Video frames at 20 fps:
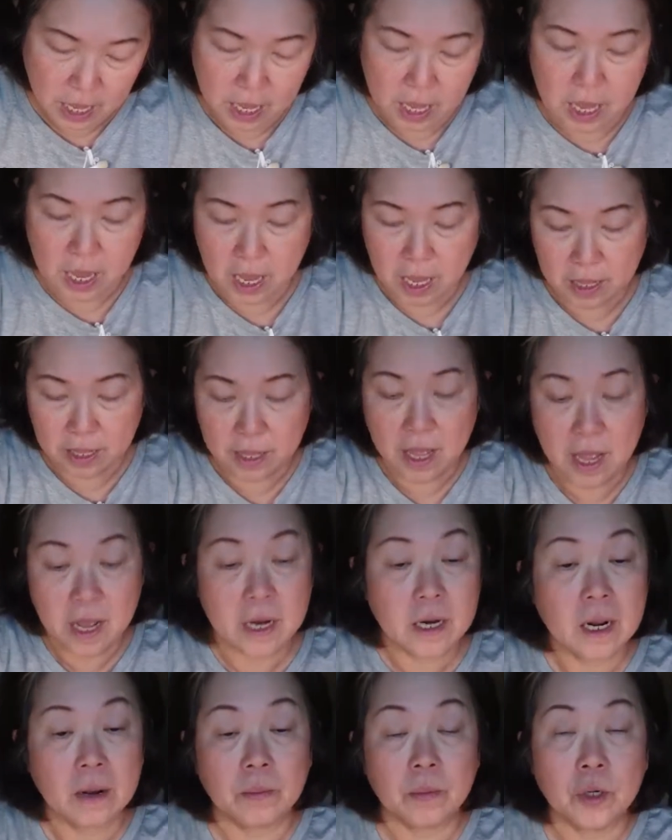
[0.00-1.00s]
And
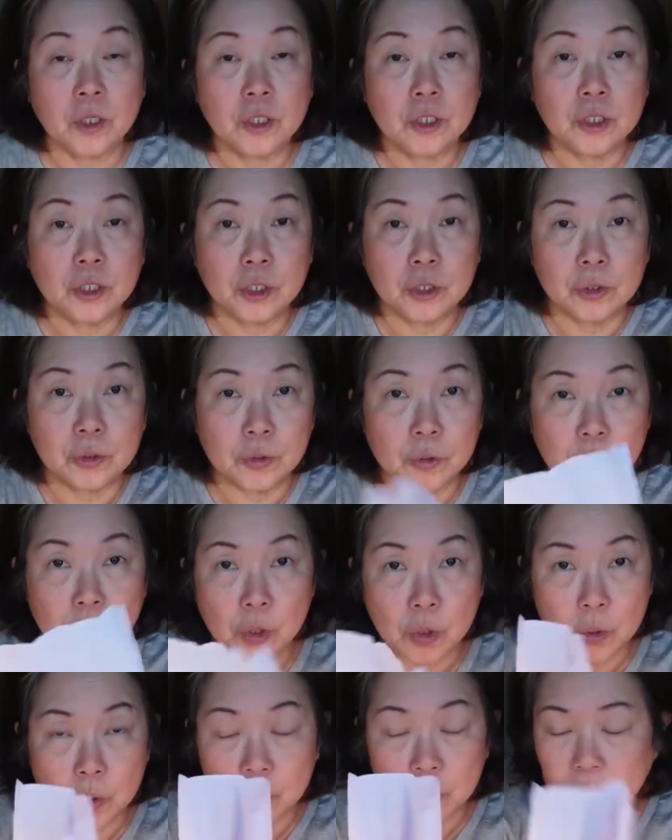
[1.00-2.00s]
then I'm going to
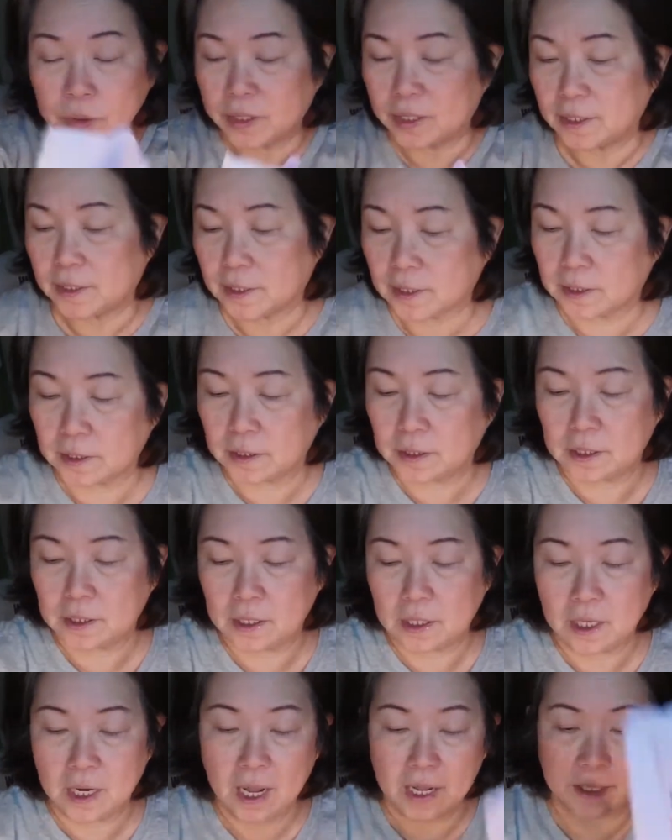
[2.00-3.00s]
roll this
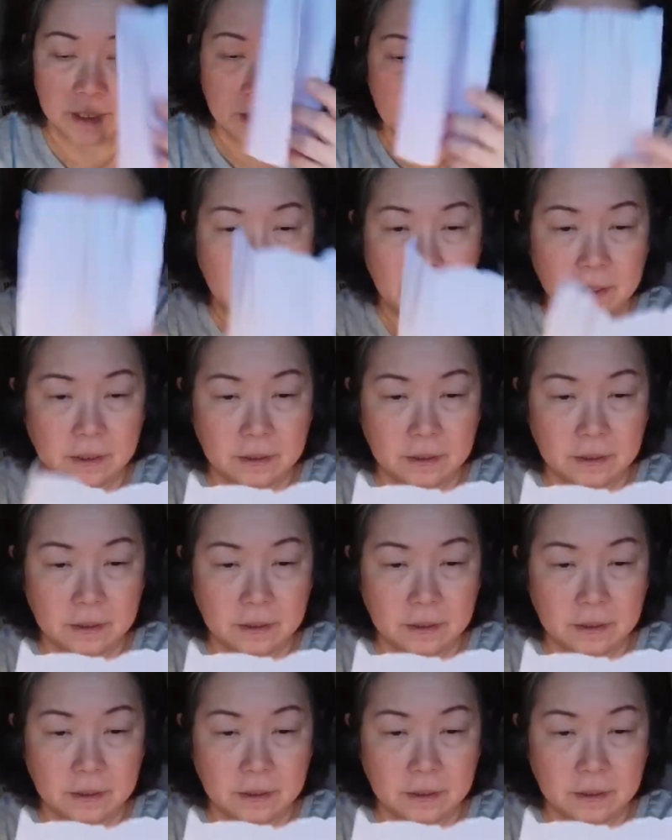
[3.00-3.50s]
like that.